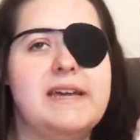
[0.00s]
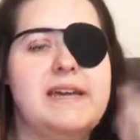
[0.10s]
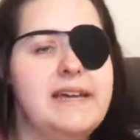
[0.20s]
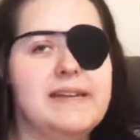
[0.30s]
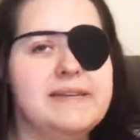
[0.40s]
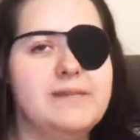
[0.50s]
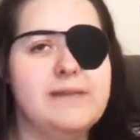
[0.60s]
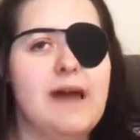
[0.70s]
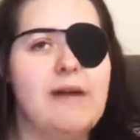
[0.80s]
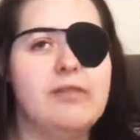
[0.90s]
eat it
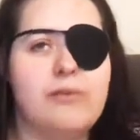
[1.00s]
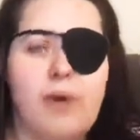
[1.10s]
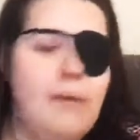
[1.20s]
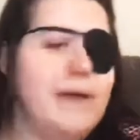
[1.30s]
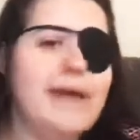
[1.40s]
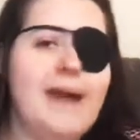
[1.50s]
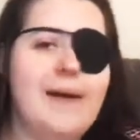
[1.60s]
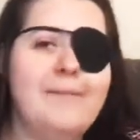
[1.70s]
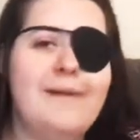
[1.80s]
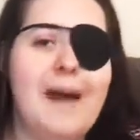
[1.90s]
without throwing it
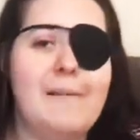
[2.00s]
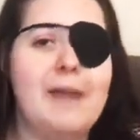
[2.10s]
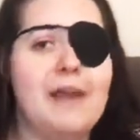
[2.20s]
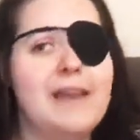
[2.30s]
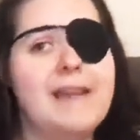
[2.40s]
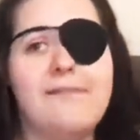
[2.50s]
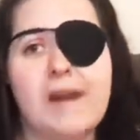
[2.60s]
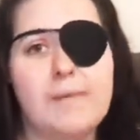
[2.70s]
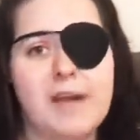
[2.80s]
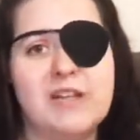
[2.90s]
up. I mean, I couldn't eat
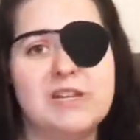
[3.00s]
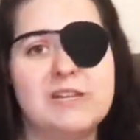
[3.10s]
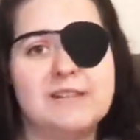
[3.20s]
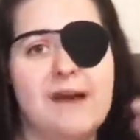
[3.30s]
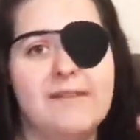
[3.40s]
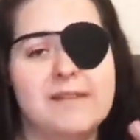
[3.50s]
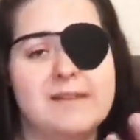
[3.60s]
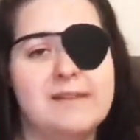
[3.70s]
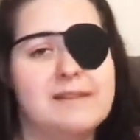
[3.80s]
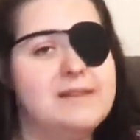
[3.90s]
very much because
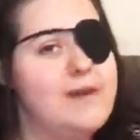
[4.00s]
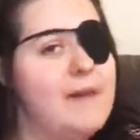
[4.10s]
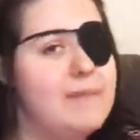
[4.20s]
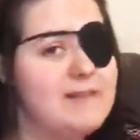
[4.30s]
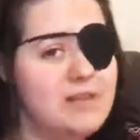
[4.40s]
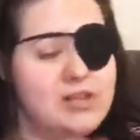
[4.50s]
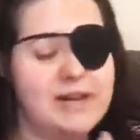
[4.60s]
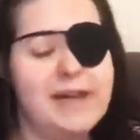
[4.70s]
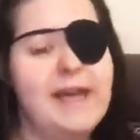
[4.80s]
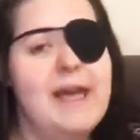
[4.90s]
obviously I still had my
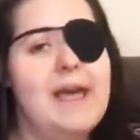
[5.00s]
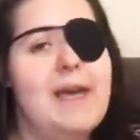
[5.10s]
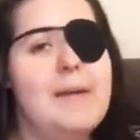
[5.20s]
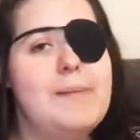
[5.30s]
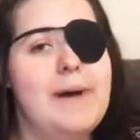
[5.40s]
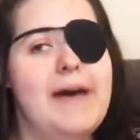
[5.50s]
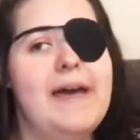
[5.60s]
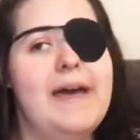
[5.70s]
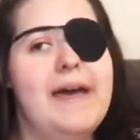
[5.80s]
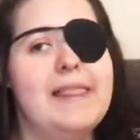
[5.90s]
surgery,
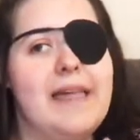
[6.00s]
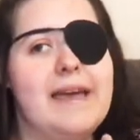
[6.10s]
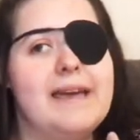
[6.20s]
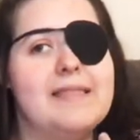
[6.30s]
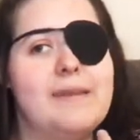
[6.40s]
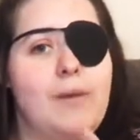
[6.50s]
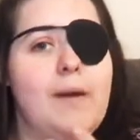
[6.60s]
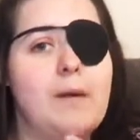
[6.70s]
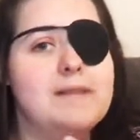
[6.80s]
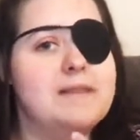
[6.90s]
but like the
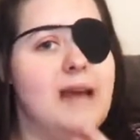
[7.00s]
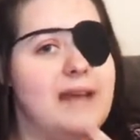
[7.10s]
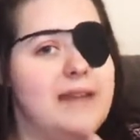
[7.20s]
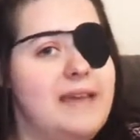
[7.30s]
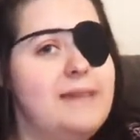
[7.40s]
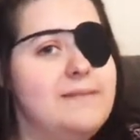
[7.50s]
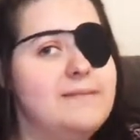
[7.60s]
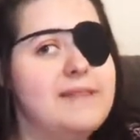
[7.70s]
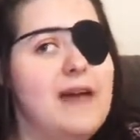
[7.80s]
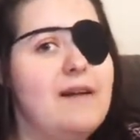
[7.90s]
point was is I could eat
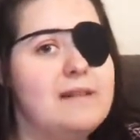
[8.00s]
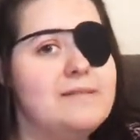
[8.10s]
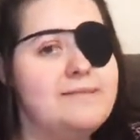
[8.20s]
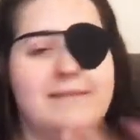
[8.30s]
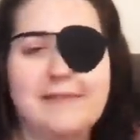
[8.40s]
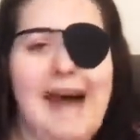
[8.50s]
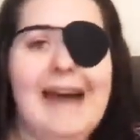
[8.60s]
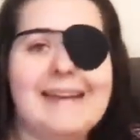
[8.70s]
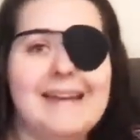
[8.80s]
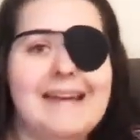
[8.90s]
without
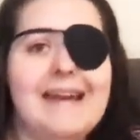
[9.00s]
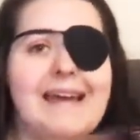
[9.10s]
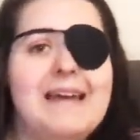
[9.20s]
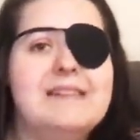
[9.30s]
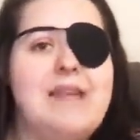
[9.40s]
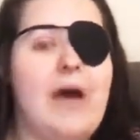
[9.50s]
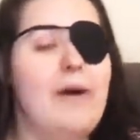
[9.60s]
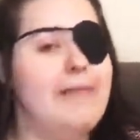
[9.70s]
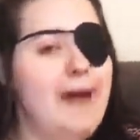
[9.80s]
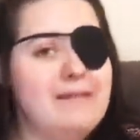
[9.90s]
dying.
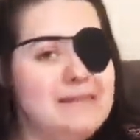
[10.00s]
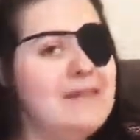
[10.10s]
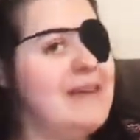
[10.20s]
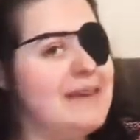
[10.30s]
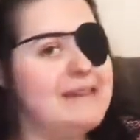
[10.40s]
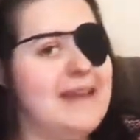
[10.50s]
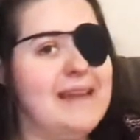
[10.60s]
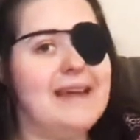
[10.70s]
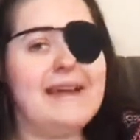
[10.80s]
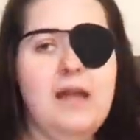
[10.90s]
So that was
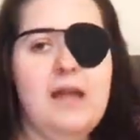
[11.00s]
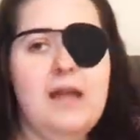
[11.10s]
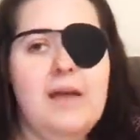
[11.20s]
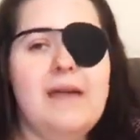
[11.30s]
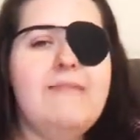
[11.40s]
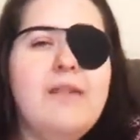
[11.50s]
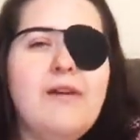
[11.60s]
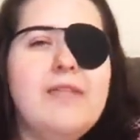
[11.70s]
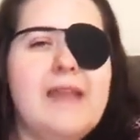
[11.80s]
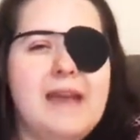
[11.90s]
exciting. Even
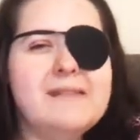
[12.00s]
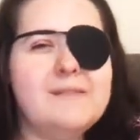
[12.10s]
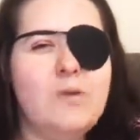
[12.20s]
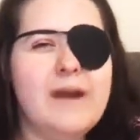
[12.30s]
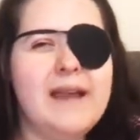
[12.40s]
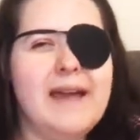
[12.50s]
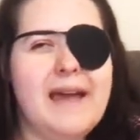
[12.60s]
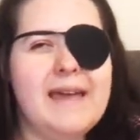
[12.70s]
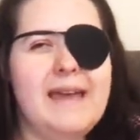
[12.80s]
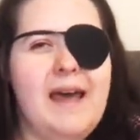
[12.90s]
though the next morning
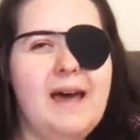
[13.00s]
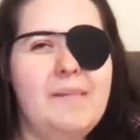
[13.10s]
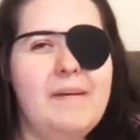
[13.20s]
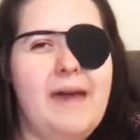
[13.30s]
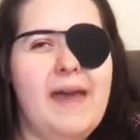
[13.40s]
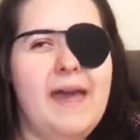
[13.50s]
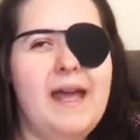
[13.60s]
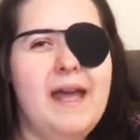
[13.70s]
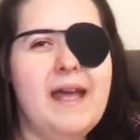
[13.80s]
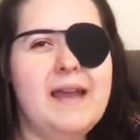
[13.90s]
I get up
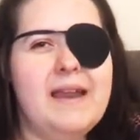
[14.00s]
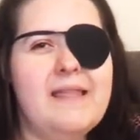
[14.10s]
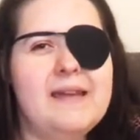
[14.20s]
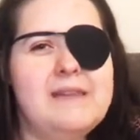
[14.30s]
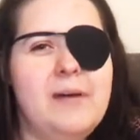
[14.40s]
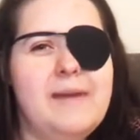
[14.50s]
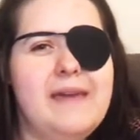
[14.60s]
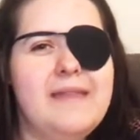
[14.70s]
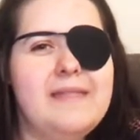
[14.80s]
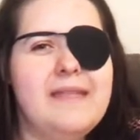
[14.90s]
and they tell
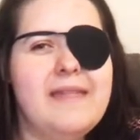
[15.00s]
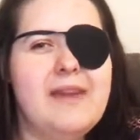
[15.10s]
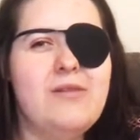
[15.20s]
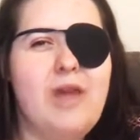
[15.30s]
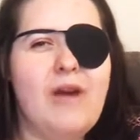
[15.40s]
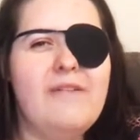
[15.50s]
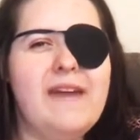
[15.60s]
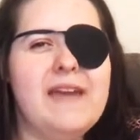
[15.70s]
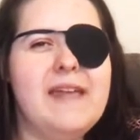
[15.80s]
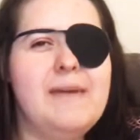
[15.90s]
me that they don't know if
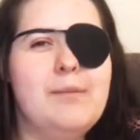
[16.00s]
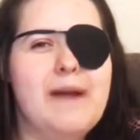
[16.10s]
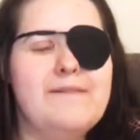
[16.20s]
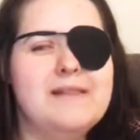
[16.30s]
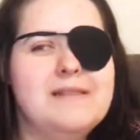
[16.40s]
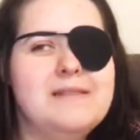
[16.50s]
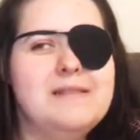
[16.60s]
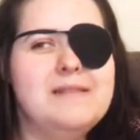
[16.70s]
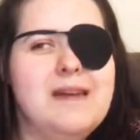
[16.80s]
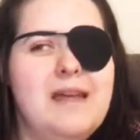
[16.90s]
I could eat breakfast,
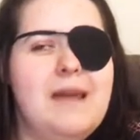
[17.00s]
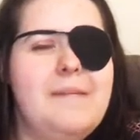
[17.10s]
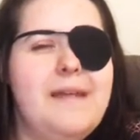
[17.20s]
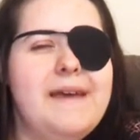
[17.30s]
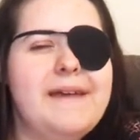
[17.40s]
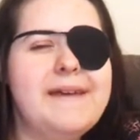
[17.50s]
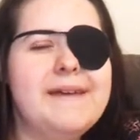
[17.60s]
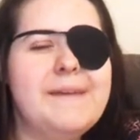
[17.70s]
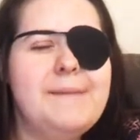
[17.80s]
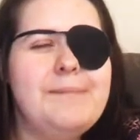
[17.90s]
and I'm
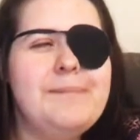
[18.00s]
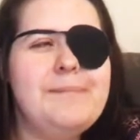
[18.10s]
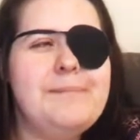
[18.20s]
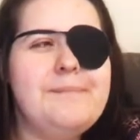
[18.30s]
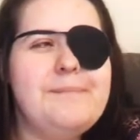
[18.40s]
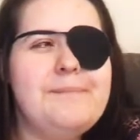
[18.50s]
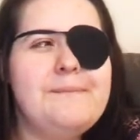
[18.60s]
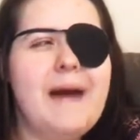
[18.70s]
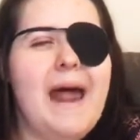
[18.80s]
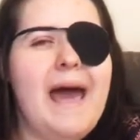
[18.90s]
like,
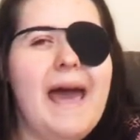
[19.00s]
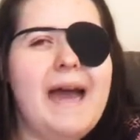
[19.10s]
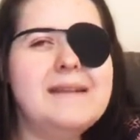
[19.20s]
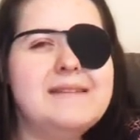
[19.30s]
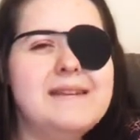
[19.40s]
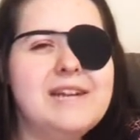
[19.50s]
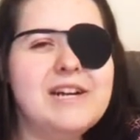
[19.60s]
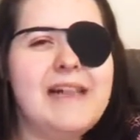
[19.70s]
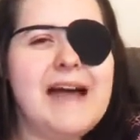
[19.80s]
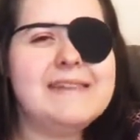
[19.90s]
but I had dinner
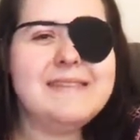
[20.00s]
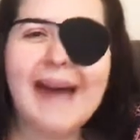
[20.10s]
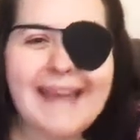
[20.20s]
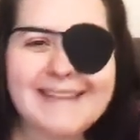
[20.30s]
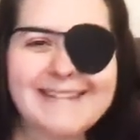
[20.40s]
last night.